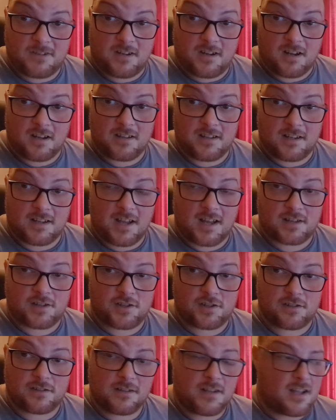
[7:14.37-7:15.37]
Cunning
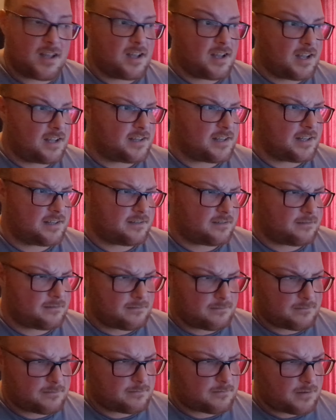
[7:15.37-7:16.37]
Action. And then
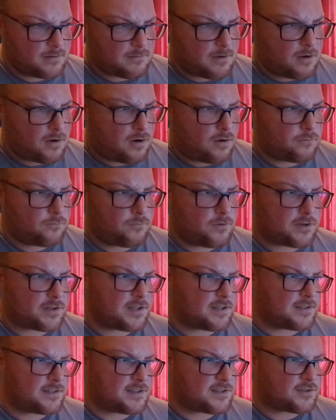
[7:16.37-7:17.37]
onward
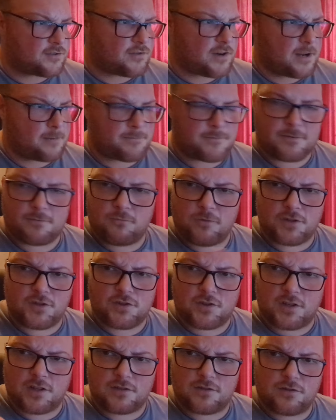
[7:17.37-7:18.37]
it describes what
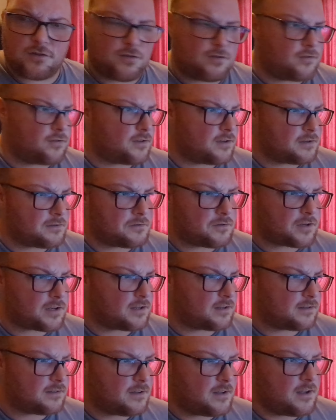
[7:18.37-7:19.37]
you can do. You
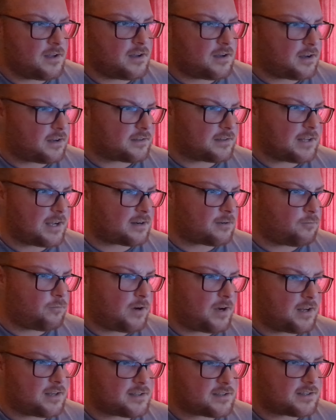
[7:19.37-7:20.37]
can attack
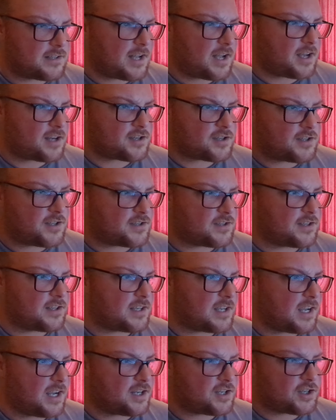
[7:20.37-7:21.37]
once, dash,
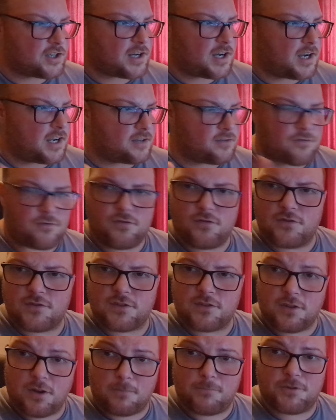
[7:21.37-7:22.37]
disengage, hide, or use
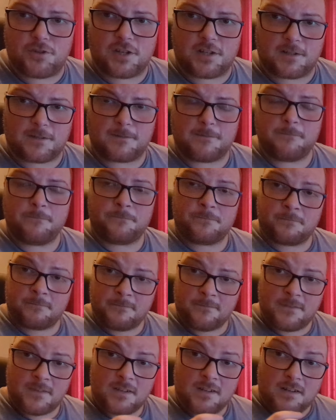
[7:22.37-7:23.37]
an object.
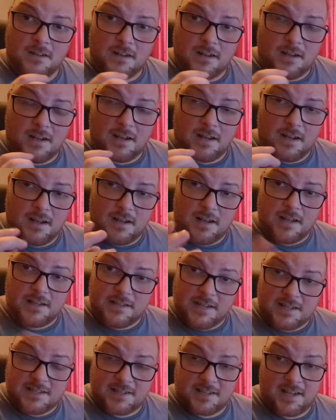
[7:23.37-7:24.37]
And
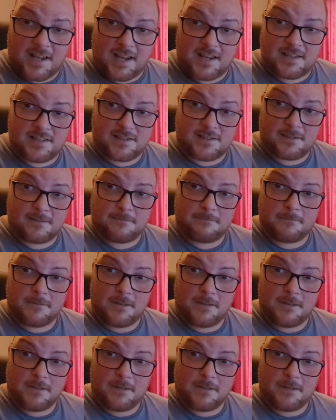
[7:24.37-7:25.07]
that's Haste.